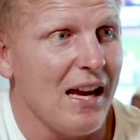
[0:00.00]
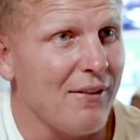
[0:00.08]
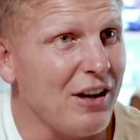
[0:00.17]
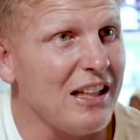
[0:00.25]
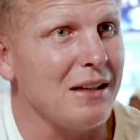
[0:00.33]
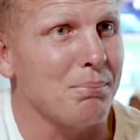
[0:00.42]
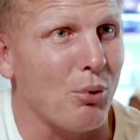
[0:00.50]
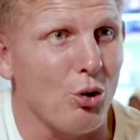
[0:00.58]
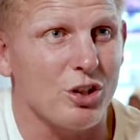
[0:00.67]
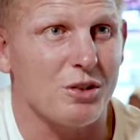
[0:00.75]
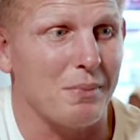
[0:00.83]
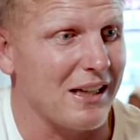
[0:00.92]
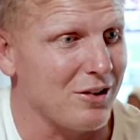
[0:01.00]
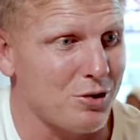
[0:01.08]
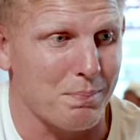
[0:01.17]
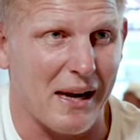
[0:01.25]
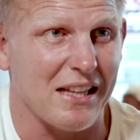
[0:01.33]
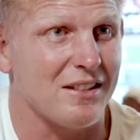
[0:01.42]
if he didn't push me and
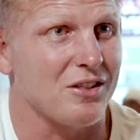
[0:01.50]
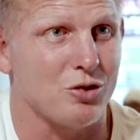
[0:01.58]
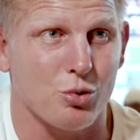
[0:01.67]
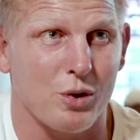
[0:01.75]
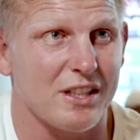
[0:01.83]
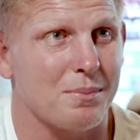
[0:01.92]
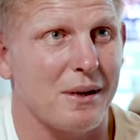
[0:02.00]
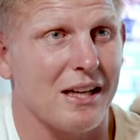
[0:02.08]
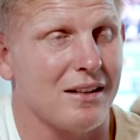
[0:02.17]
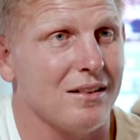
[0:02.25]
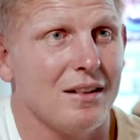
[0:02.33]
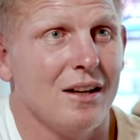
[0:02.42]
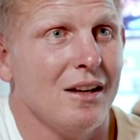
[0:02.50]
bend and twist me and